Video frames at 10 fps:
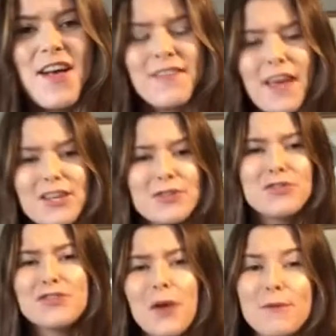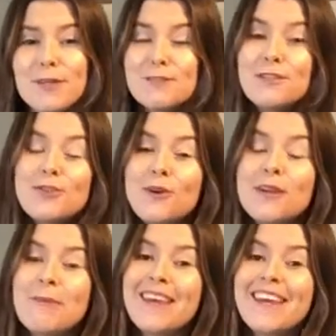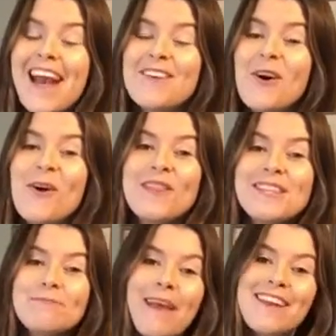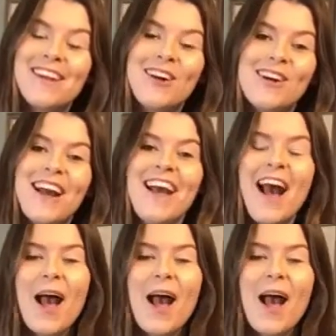Thank you so much for joining me again on this bake along.